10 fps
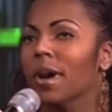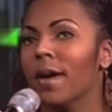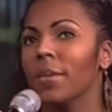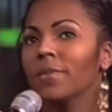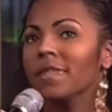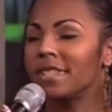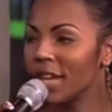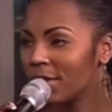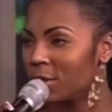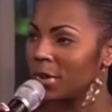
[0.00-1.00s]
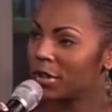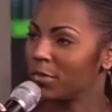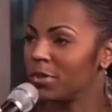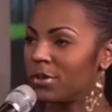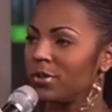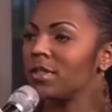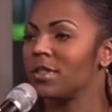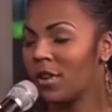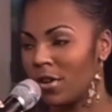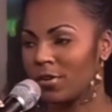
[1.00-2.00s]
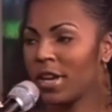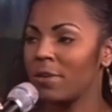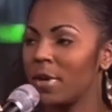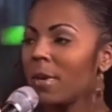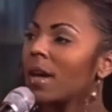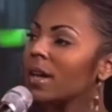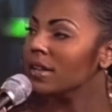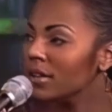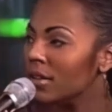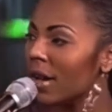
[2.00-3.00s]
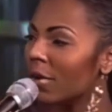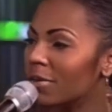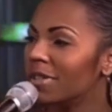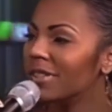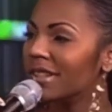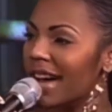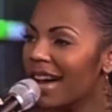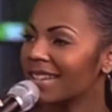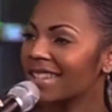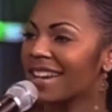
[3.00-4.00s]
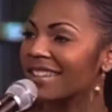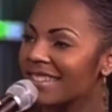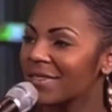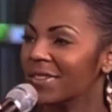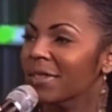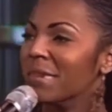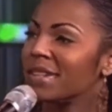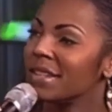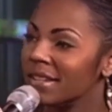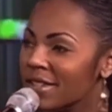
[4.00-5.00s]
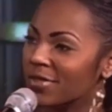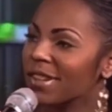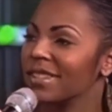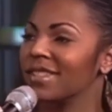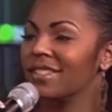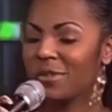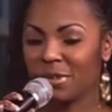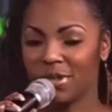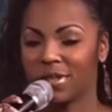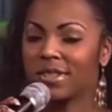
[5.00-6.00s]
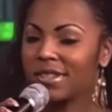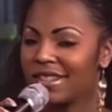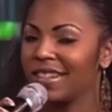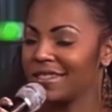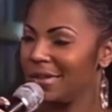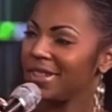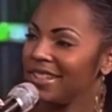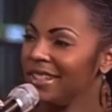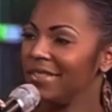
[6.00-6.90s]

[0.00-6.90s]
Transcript: Um, Seven, one of the producers, and Irv mm-hmm. came up. You know that would be real hot. It's kind of different. It makes mm-hmm. it interesting. So we all said, okay. yeah, we want it.